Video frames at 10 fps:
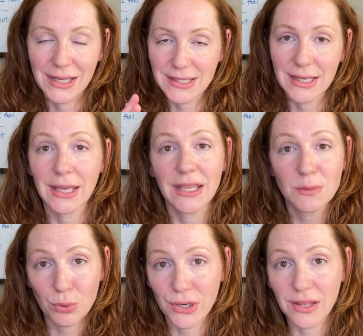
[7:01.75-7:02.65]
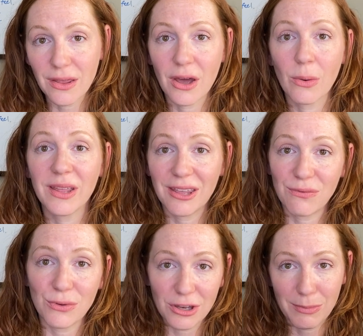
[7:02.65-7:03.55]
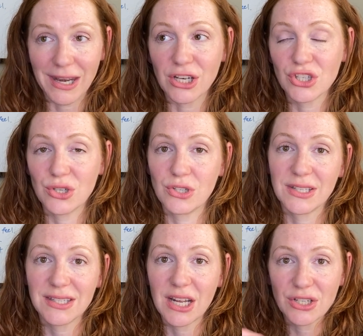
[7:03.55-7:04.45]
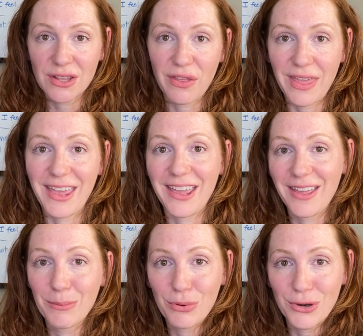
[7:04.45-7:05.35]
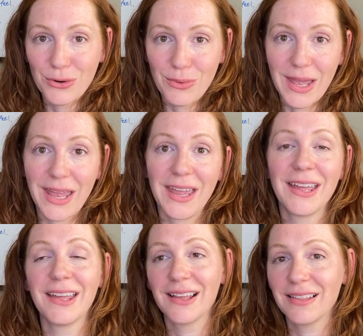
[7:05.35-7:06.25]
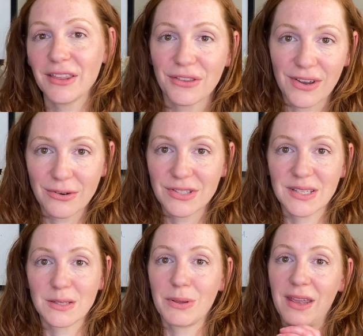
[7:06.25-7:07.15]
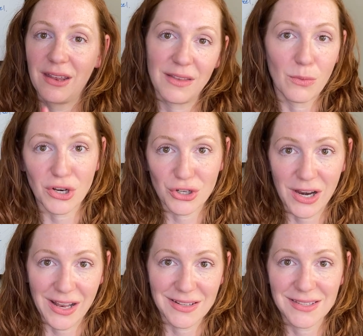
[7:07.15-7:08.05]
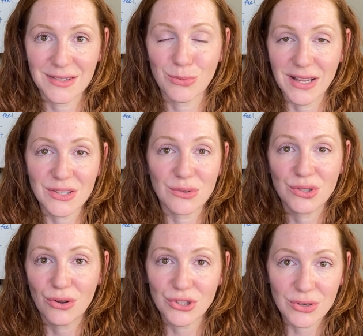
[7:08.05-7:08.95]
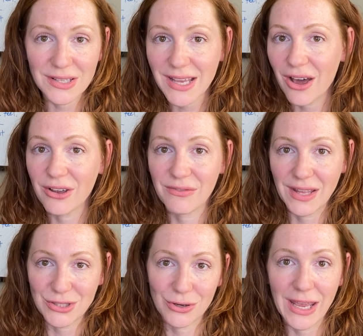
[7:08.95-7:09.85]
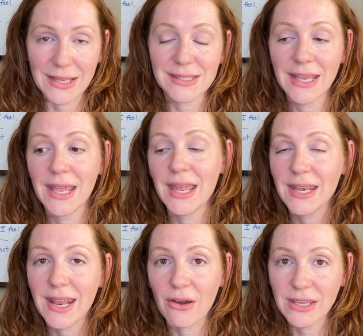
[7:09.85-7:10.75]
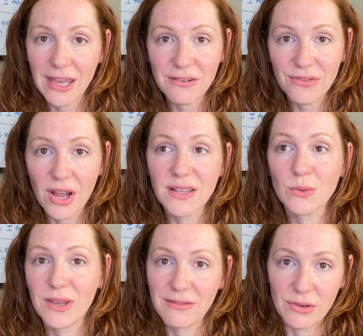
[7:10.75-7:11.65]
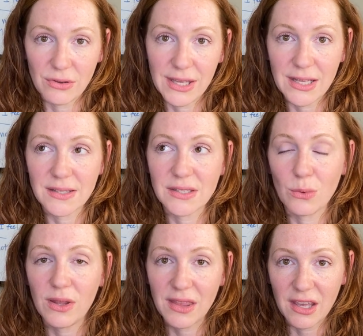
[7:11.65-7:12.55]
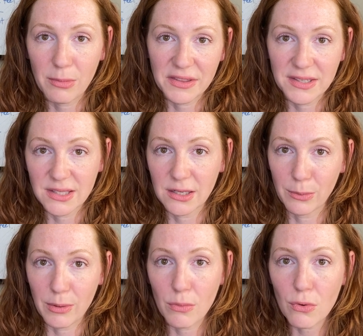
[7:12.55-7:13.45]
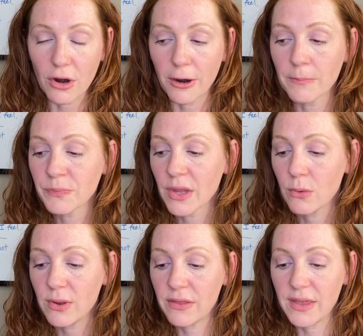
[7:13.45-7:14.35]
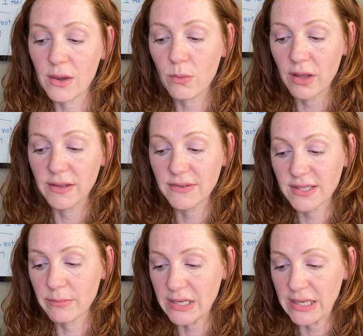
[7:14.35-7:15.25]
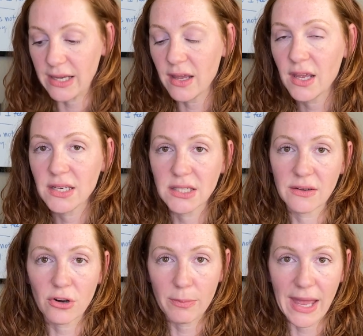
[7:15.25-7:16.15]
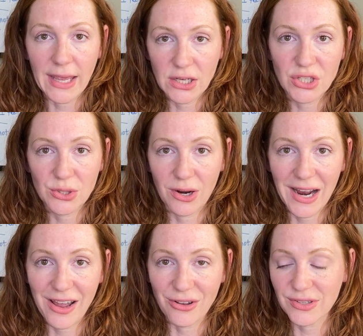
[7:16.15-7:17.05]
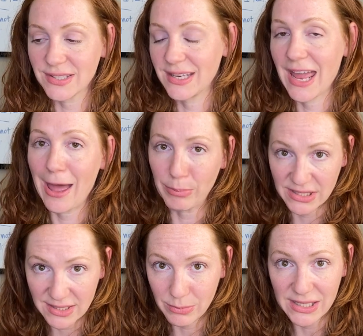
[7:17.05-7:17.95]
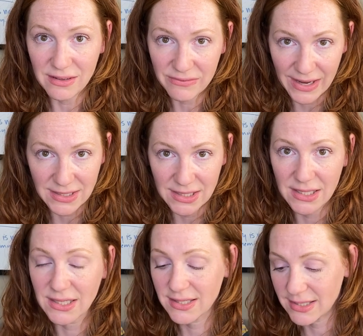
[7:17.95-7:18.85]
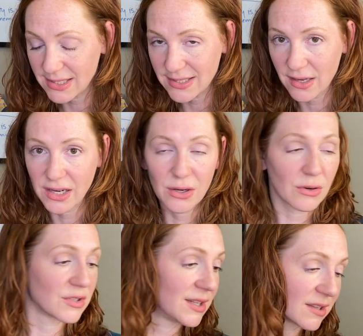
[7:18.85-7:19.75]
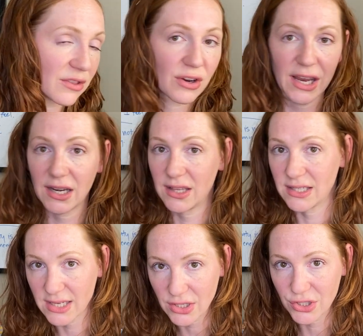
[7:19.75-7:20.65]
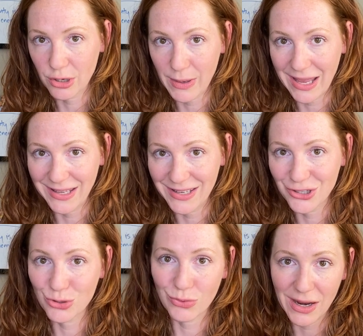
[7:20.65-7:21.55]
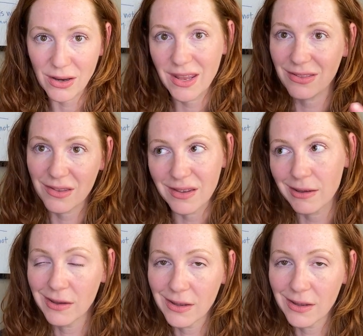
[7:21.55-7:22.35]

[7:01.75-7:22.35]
sick is pretty low if you can manage to just touch the thing, put it away, let the virus dissipate, and then wash your hands, right? So don't stress out if that's your case. Now, again, for us, we have little kids, so we think about this a little bit more. We think, well, if somebody delivered a package to our house, happened to be infected, sneezed on it or sneezed on their hand and then touched our package, right, in the